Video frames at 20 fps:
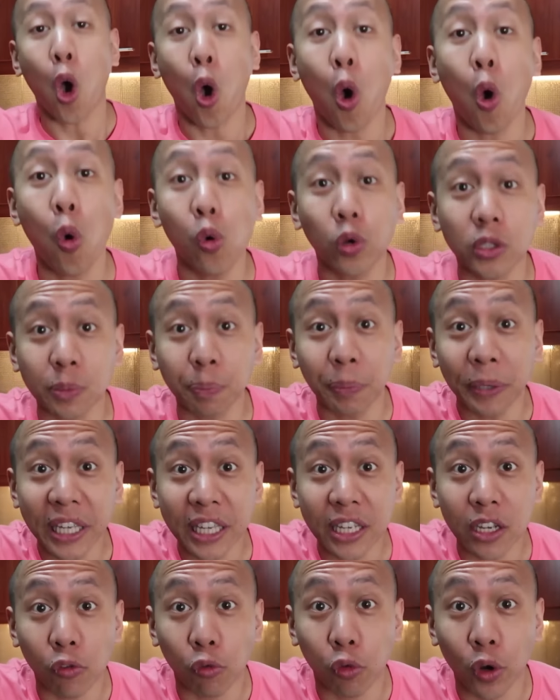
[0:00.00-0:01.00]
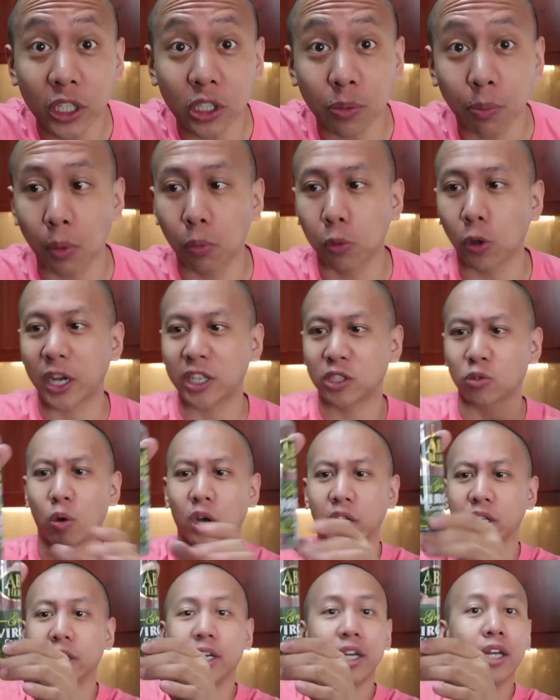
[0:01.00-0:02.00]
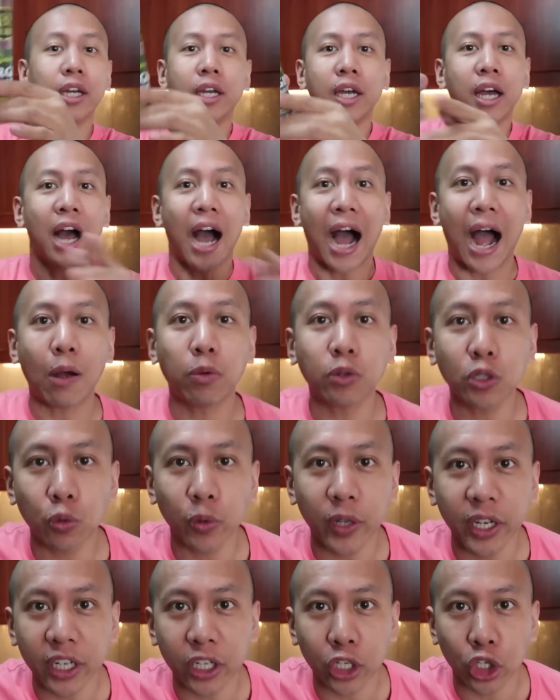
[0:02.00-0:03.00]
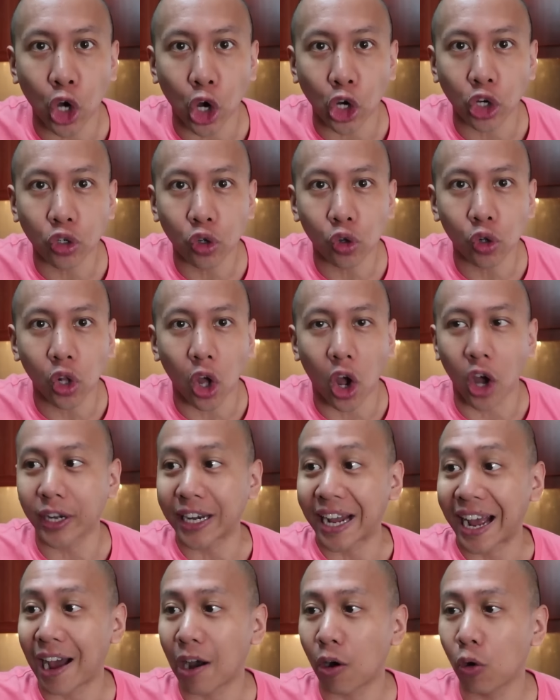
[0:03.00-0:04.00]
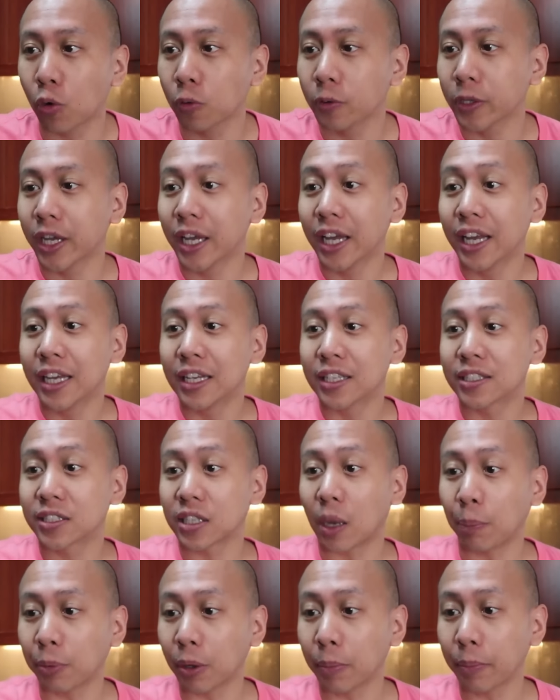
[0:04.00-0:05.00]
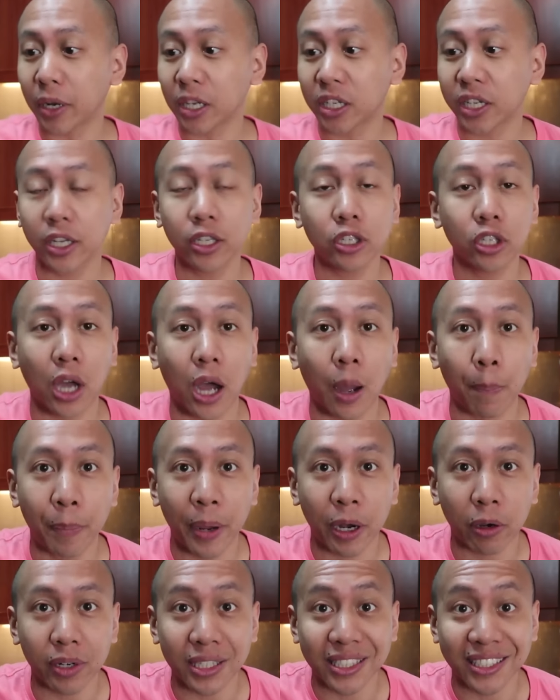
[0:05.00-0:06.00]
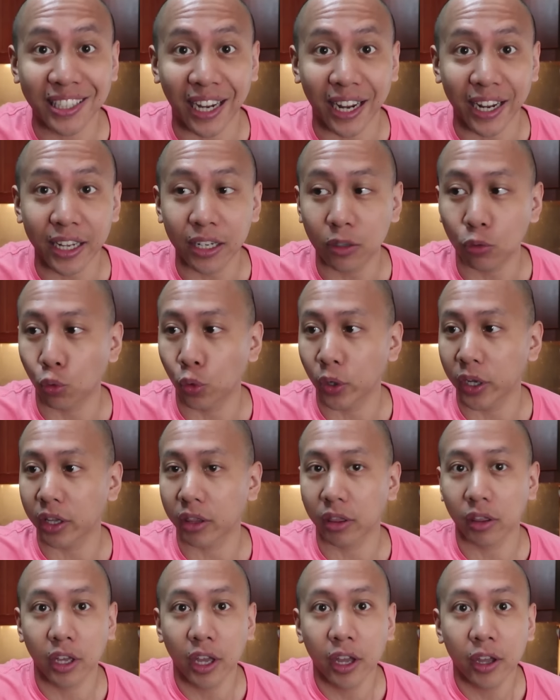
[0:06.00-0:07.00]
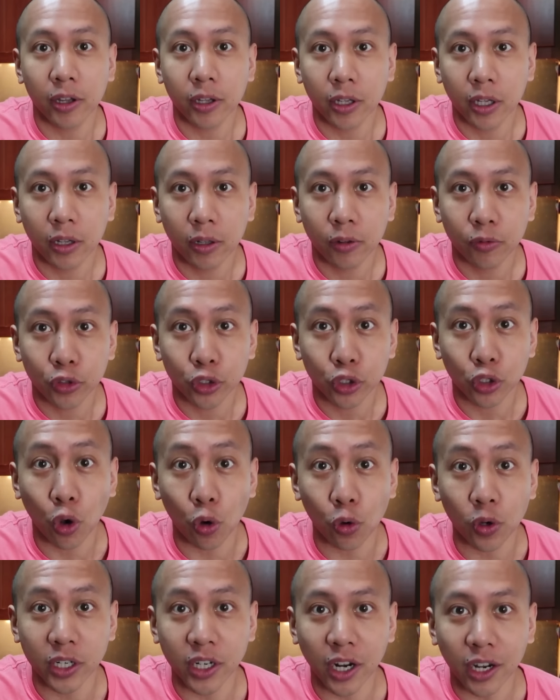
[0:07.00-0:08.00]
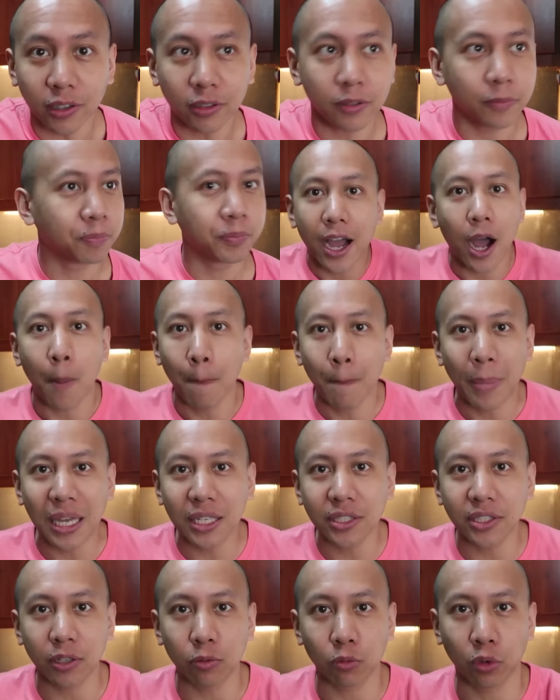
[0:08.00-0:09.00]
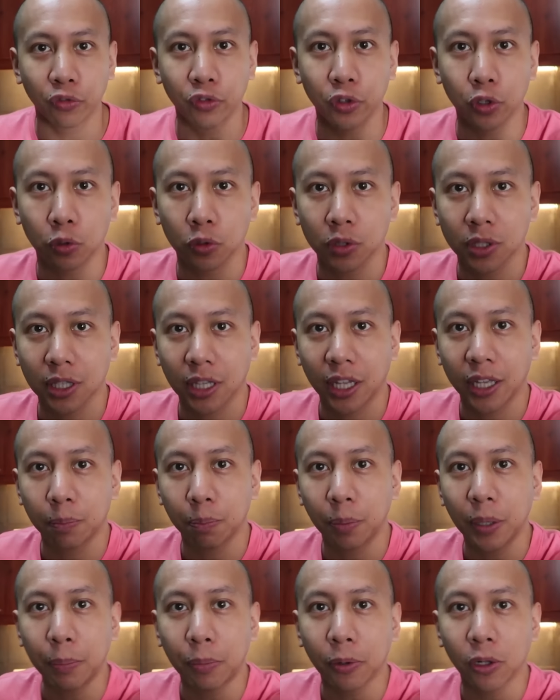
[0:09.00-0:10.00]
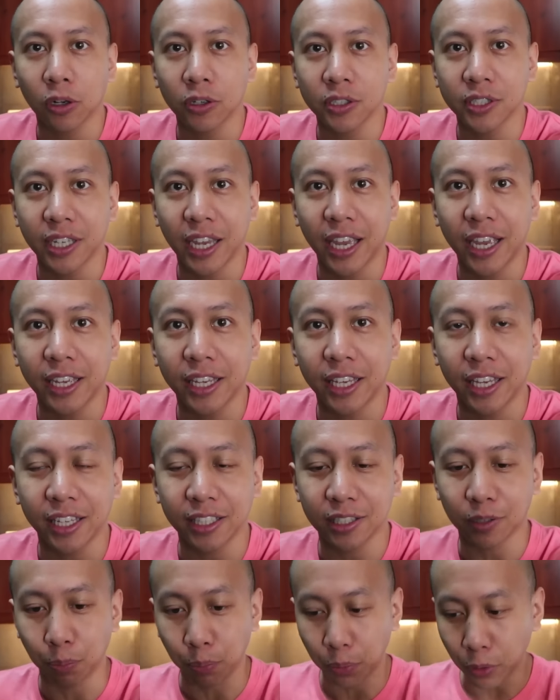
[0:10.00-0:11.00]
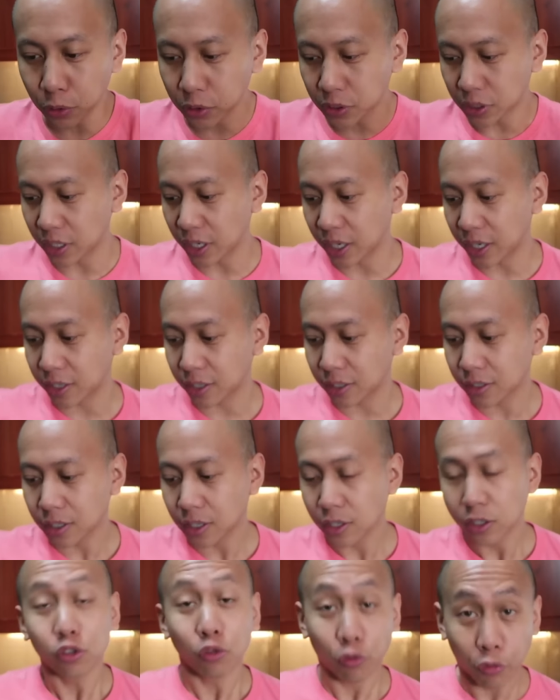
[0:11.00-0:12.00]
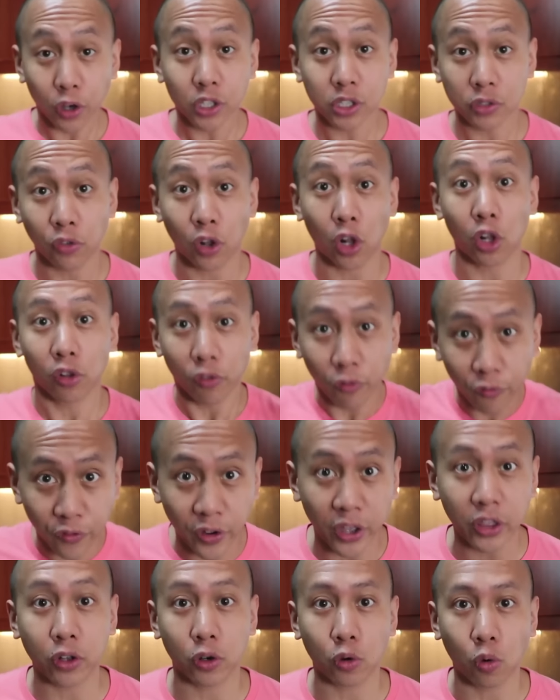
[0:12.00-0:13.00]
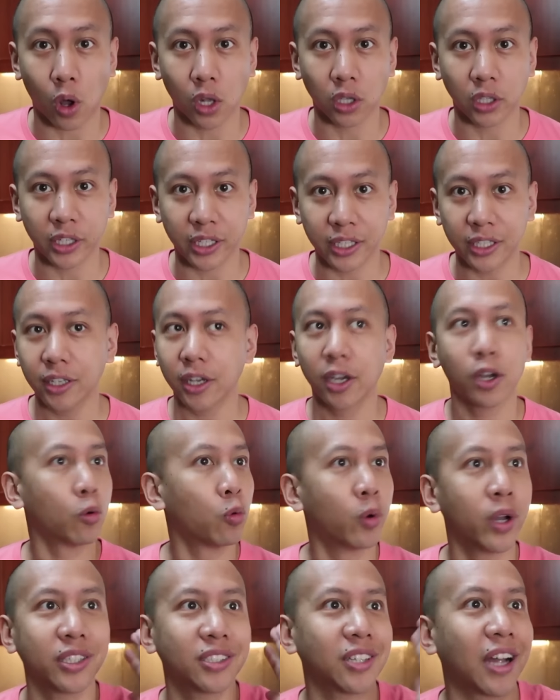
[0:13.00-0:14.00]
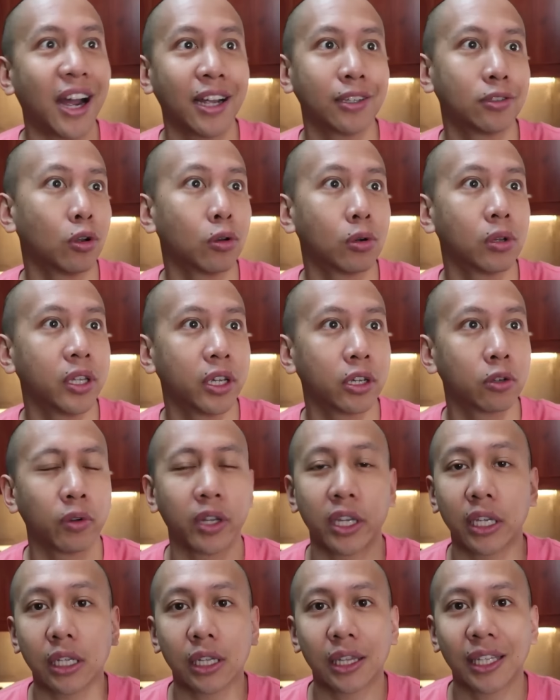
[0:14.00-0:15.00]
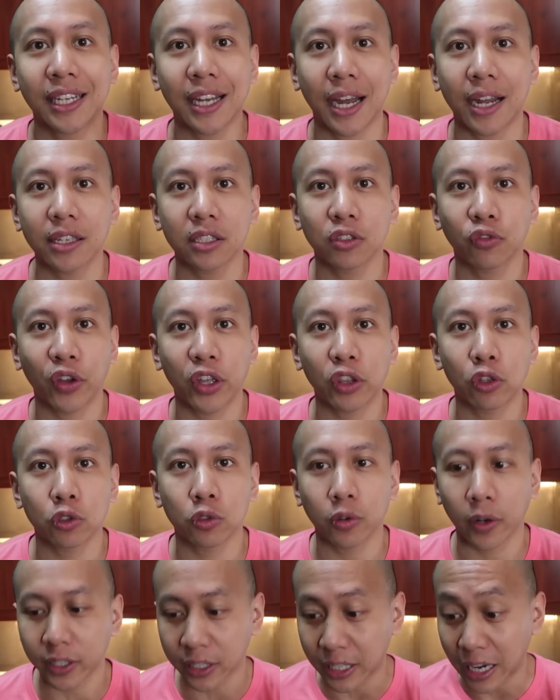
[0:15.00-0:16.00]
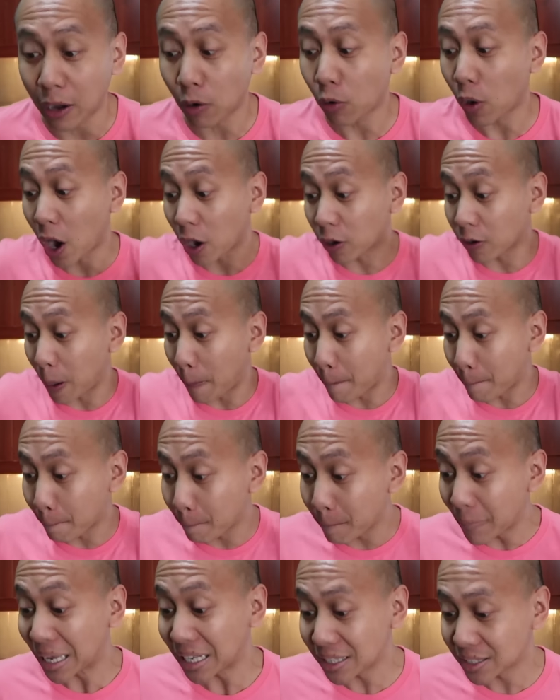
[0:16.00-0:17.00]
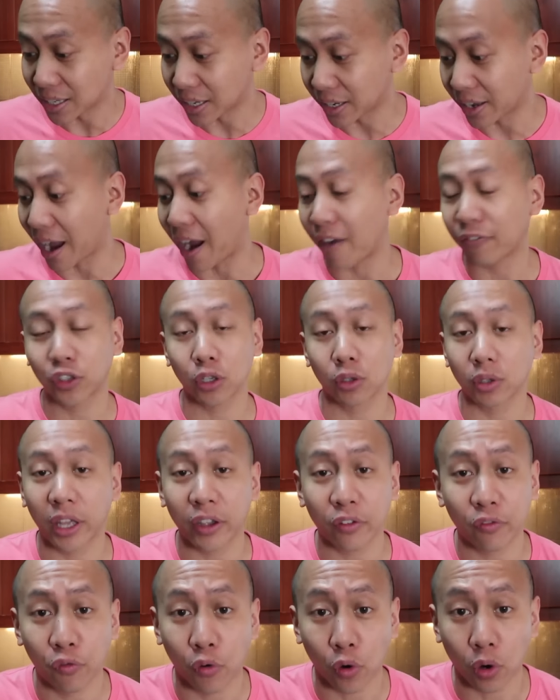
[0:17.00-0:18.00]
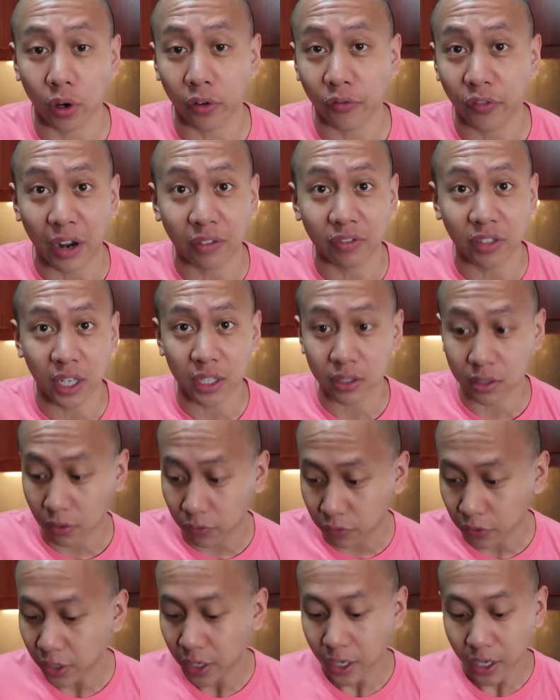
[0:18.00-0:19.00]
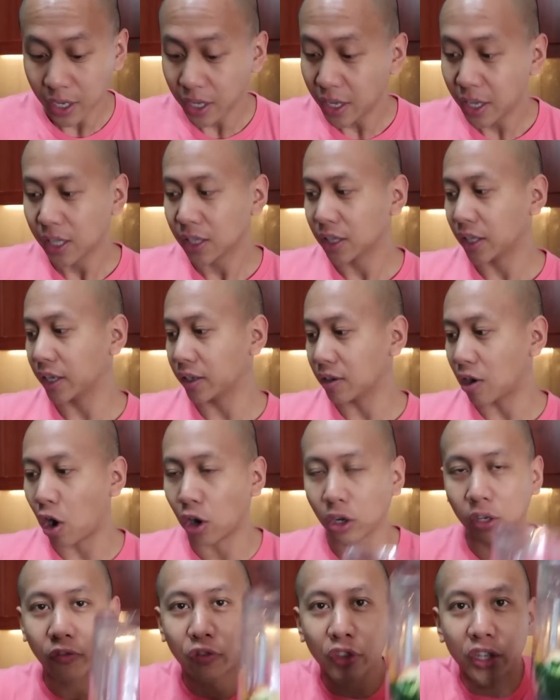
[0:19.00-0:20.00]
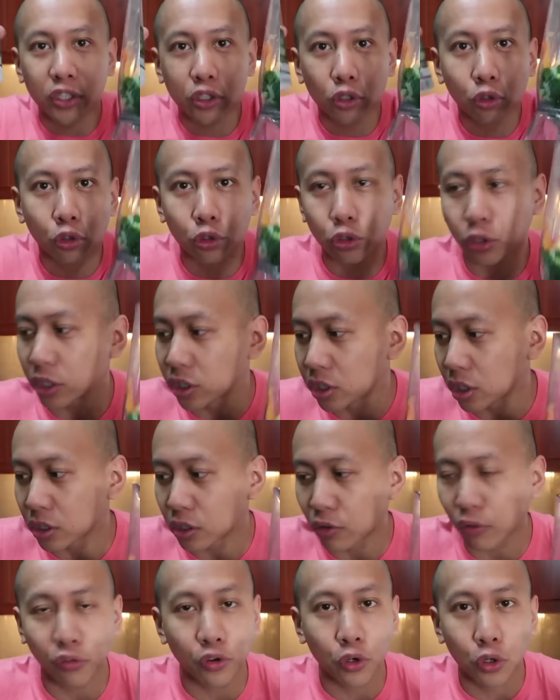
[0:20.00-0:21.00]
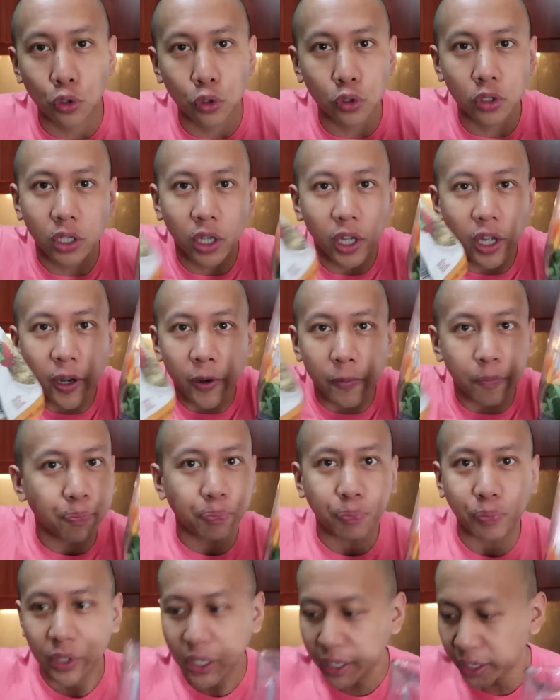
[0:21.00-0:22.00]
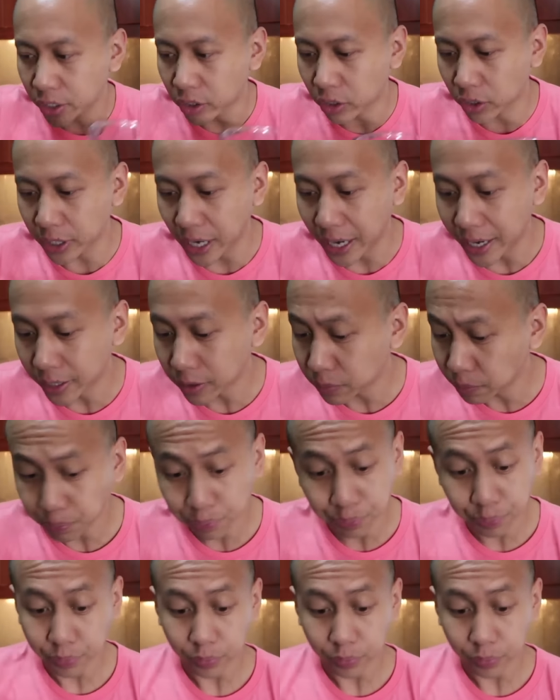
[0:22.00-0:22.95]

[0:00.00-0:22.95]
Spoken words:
Oh, speaking of which, my boy squad, I was reading an article on how supplementing a parrot's diet with coconut, amazing reviews. Like, people are saying it's boosting, first of all, feather quality, which I totally agree. Ligaya's feathers right now are amazing after like 4 or 5 days of like all of this nutritious food in her diet.